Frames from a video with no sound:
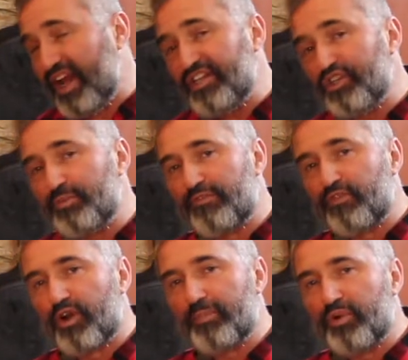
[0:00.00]
I do
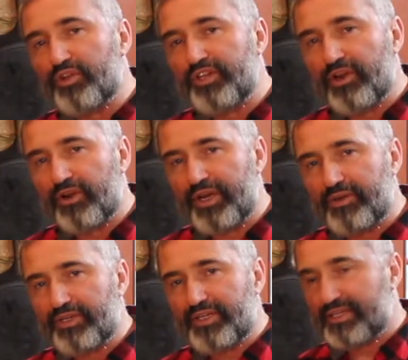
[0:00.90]
before I pull the yarn
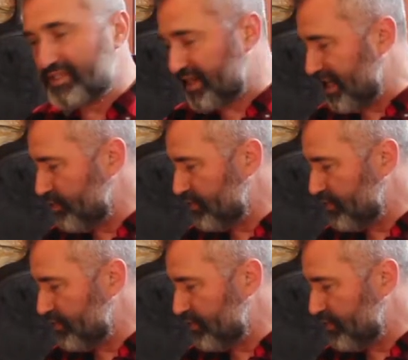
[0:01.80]
out is I